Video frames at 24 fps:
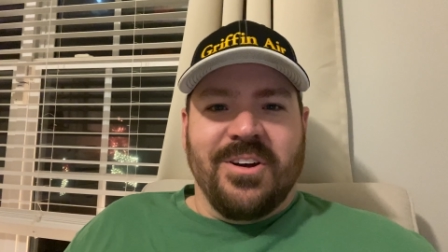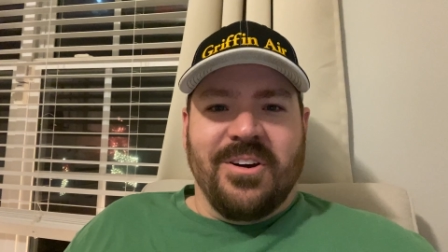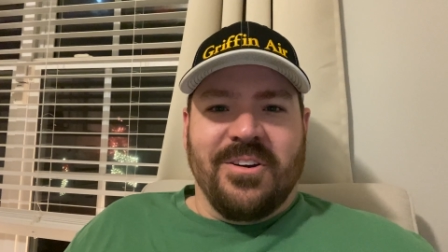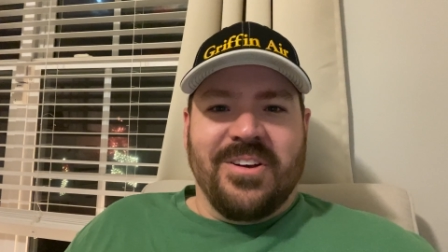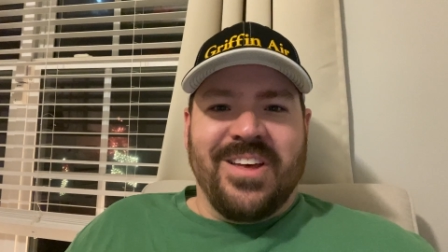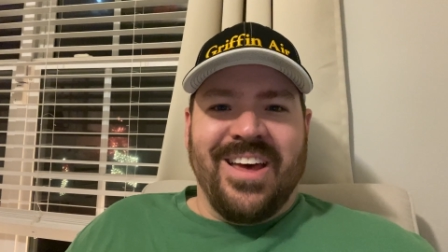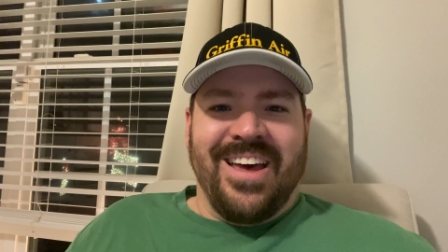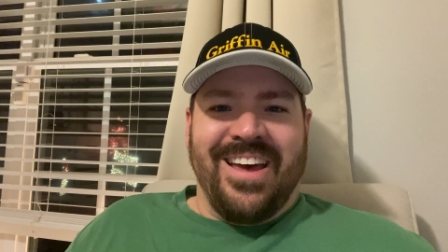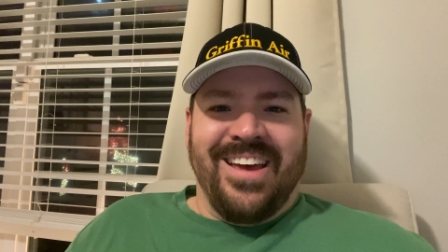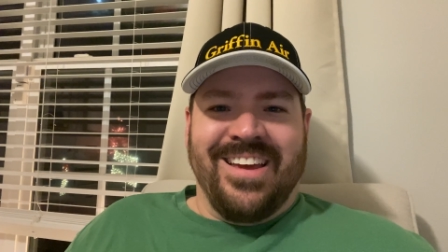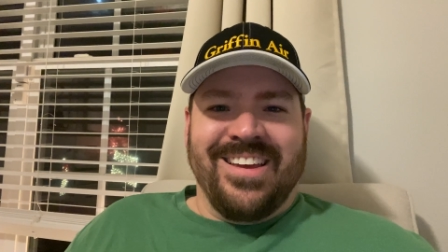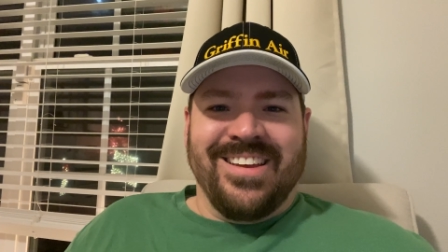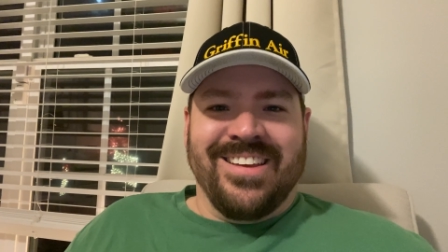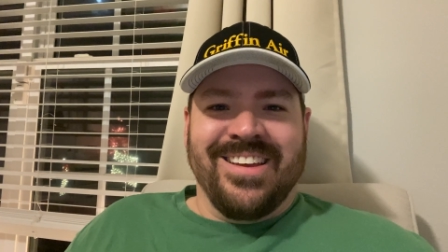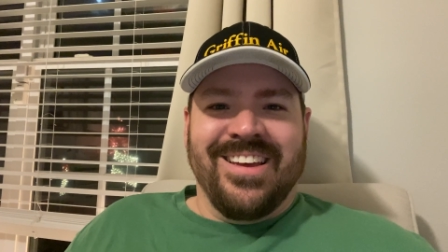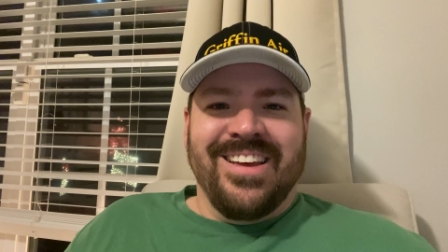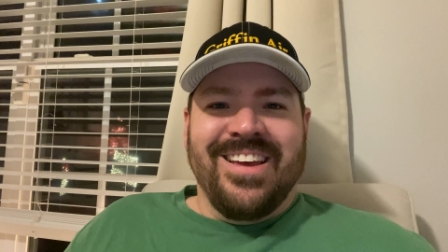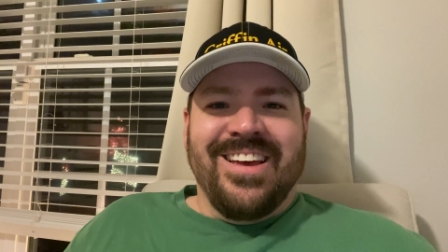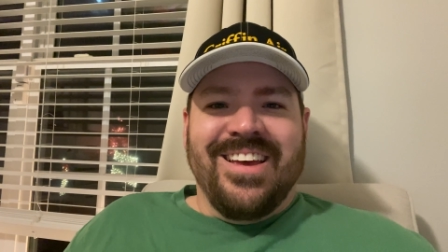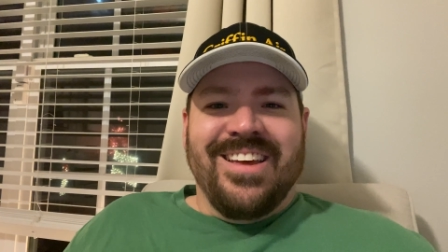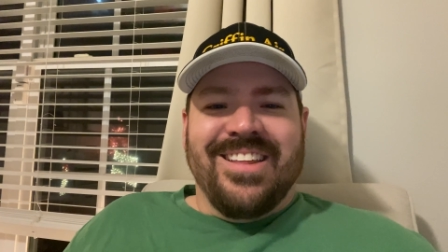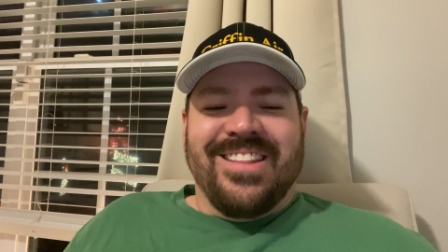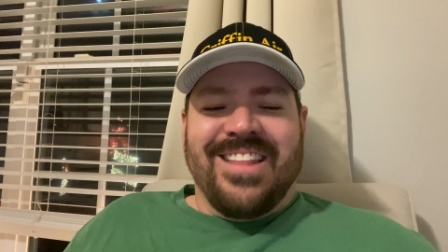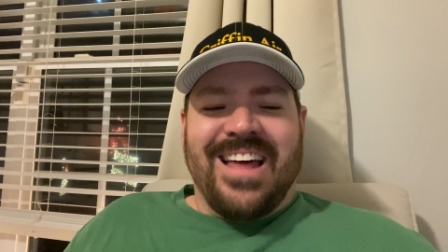okay?
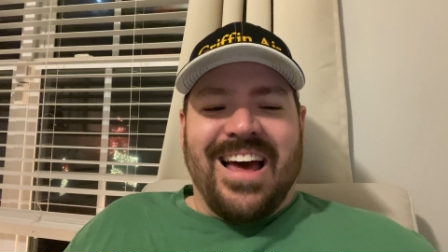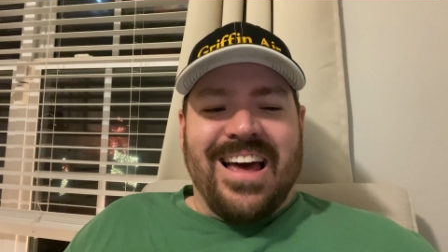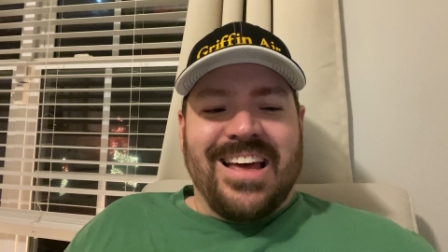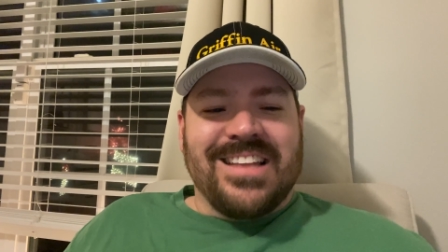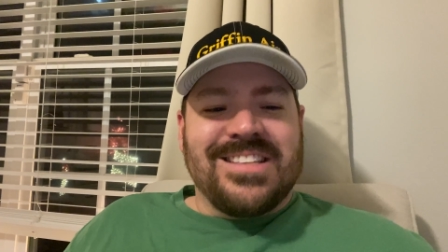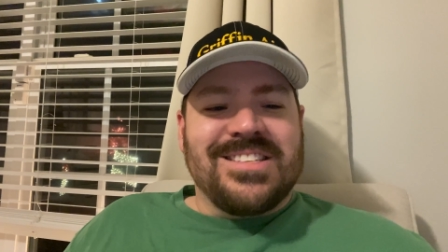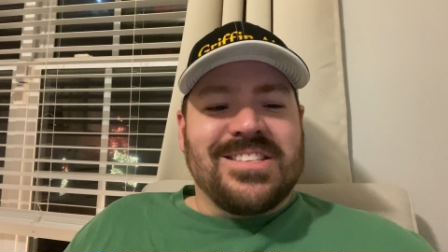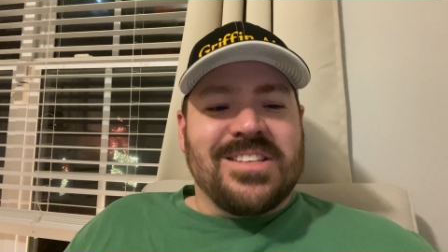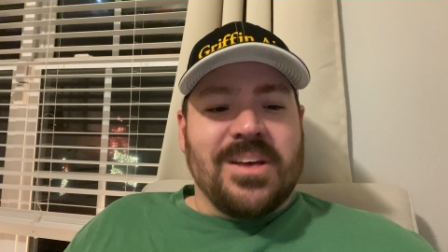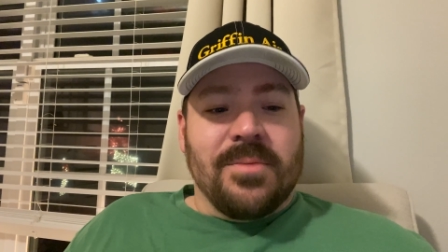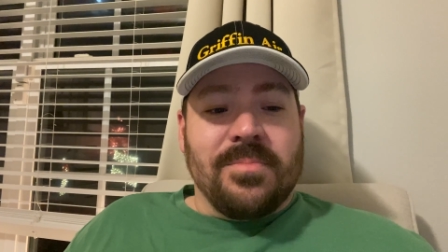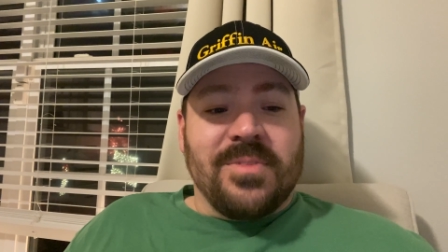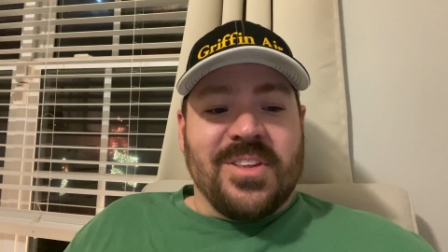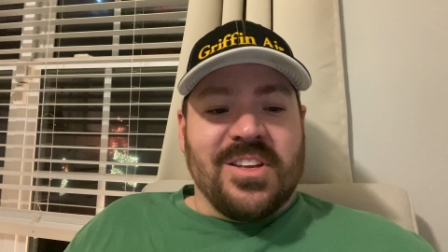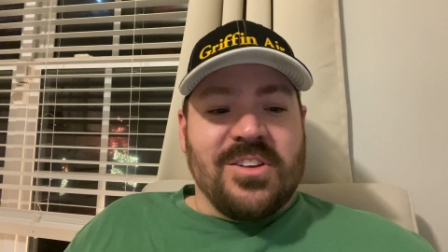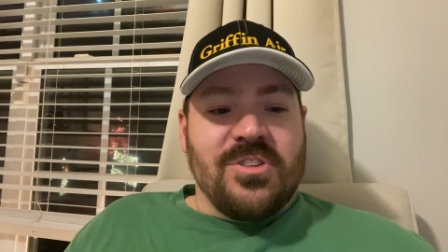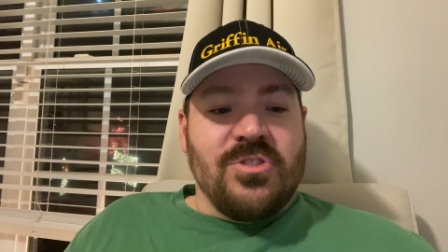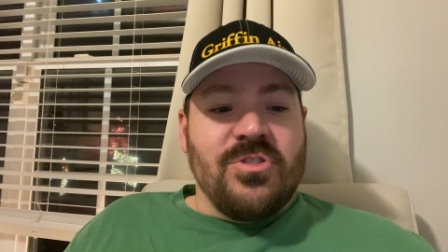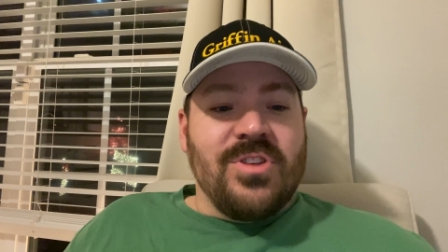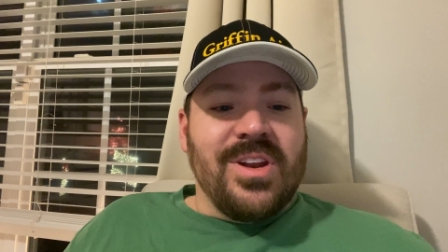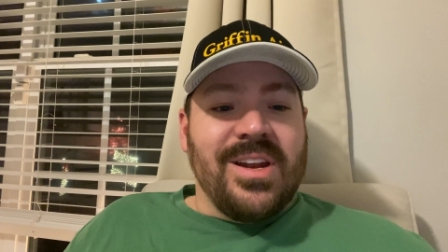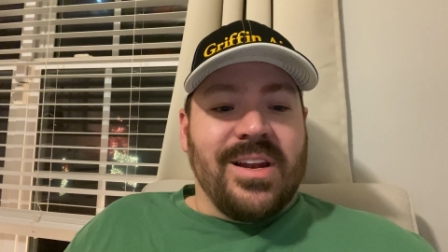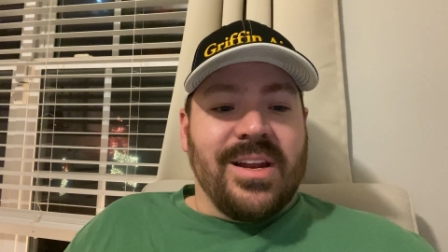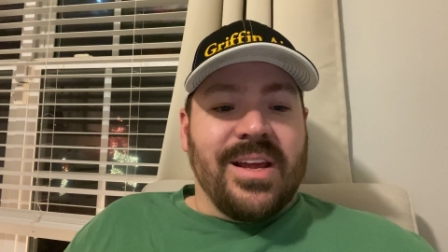That's something
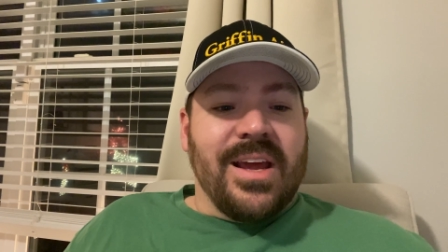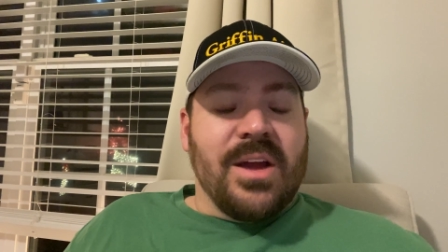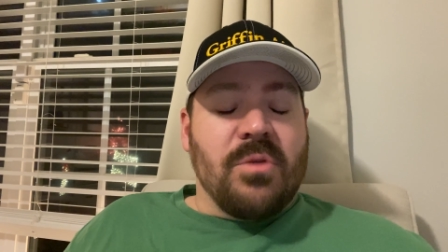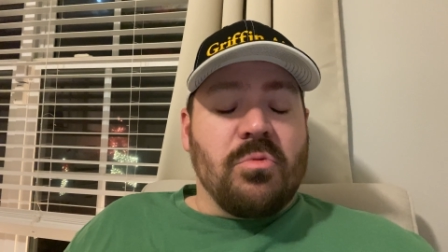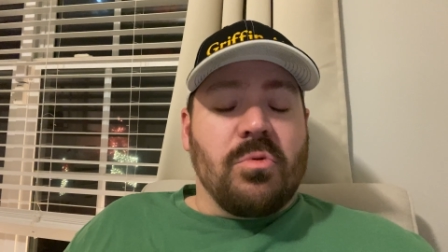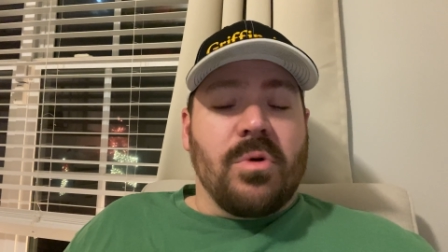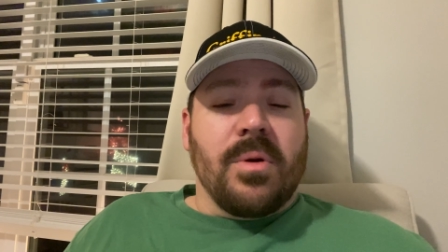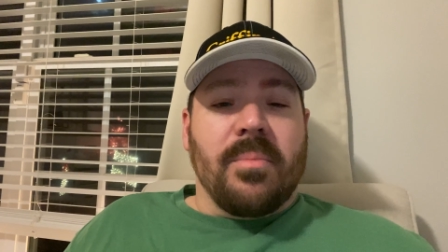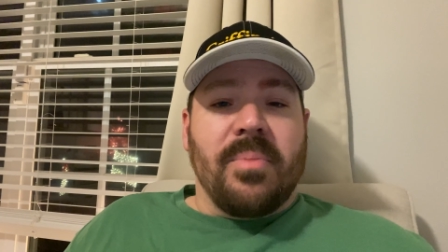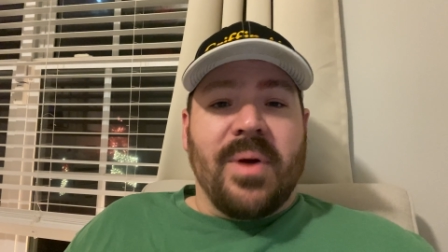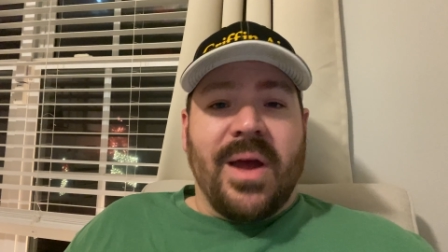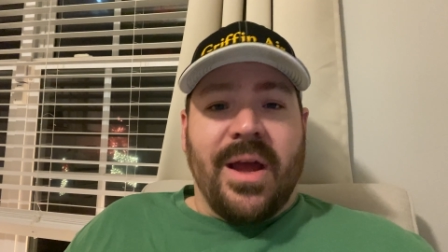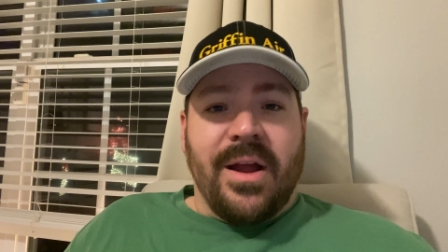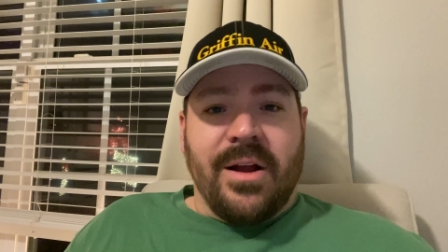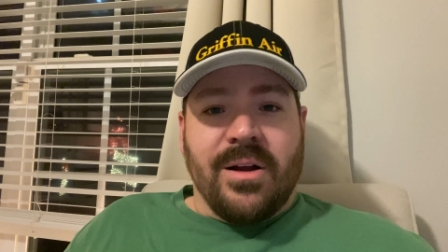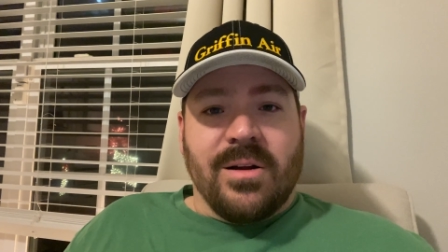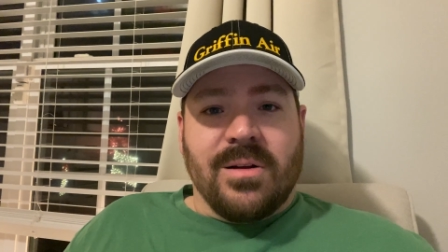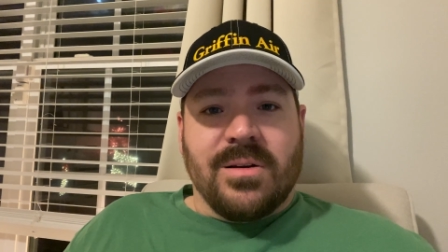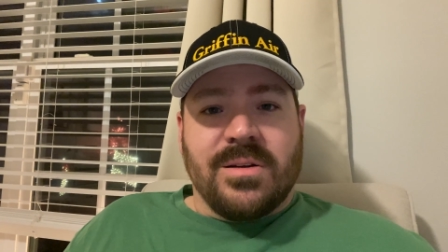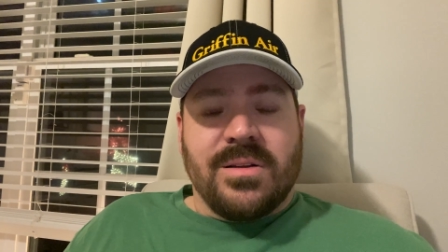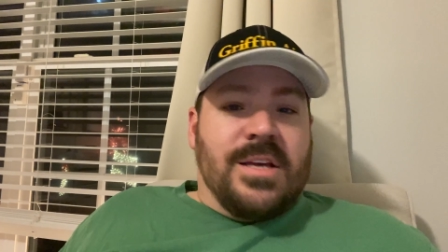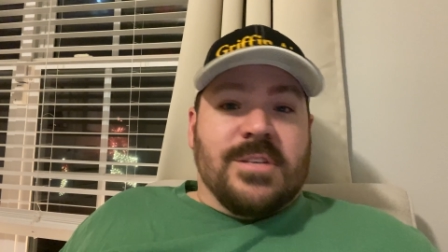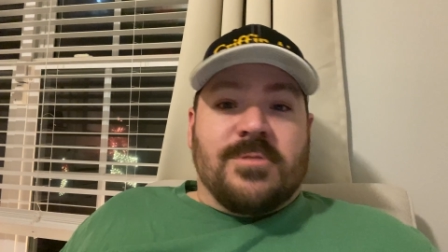you need to get repaired,